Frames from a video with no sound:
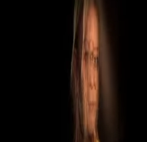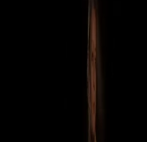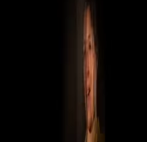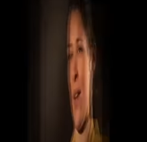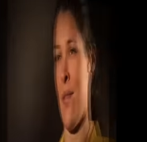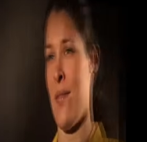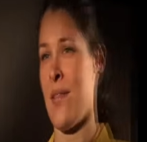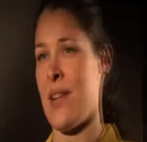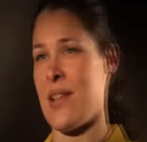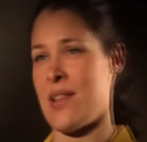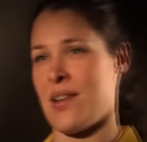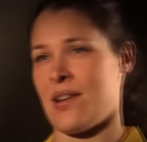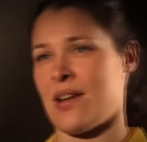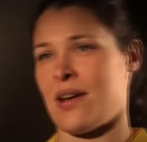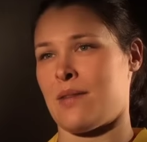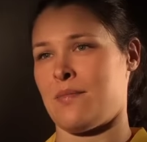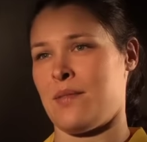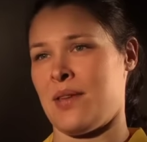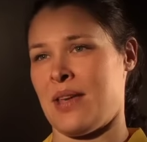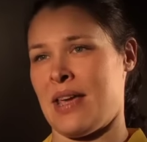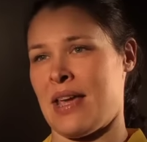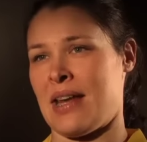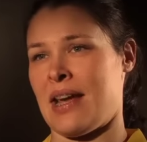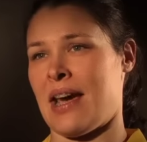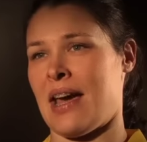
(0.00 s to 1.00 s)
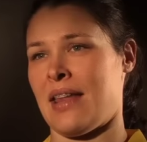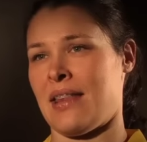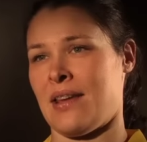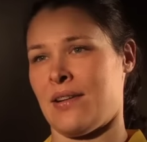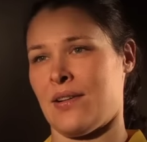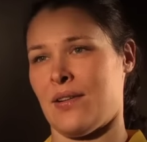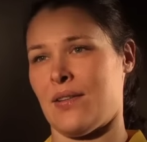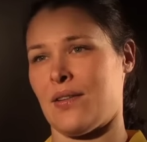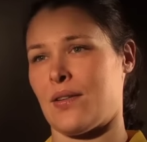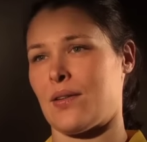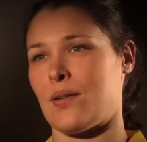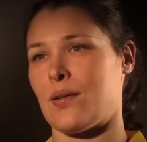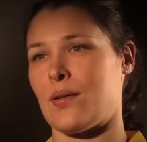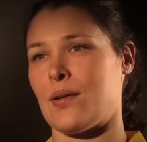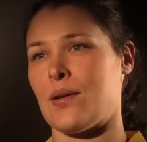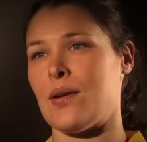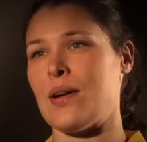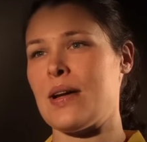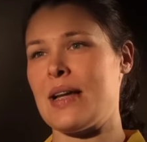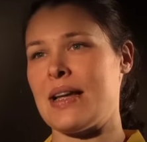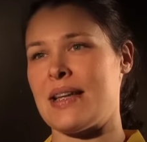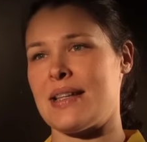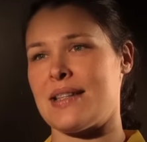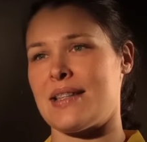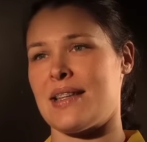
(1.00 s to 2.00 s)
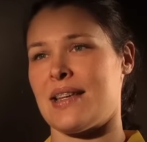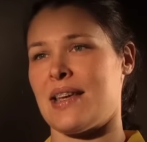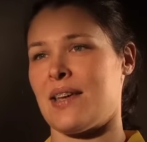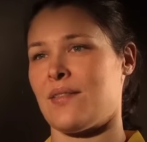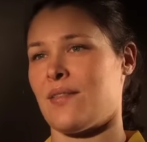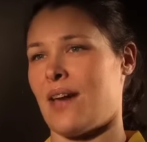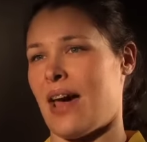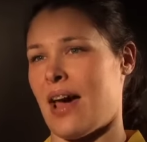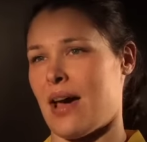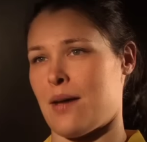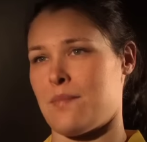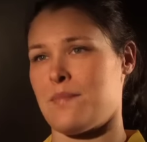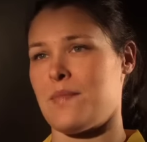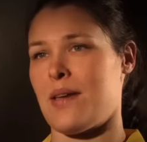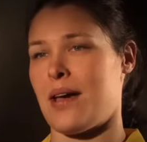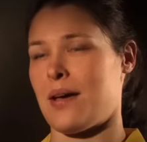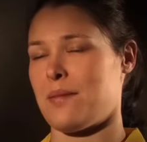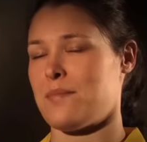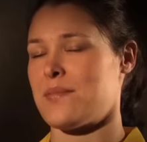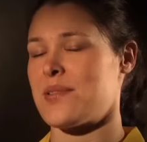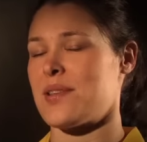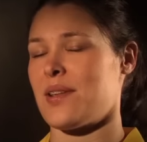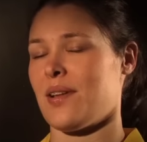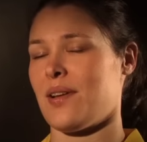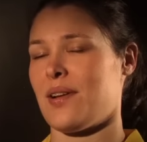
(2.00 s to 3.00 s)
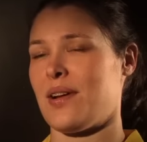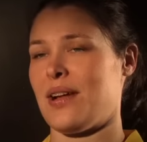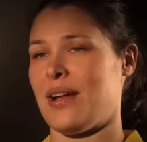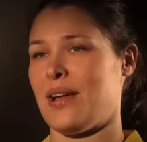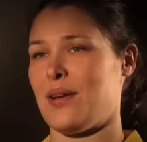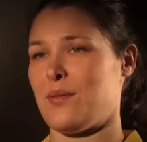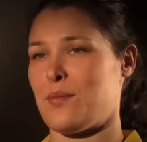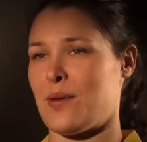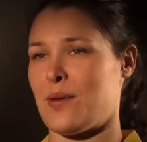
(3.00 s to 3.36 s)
Every time you get out there on the court is to give it absolutely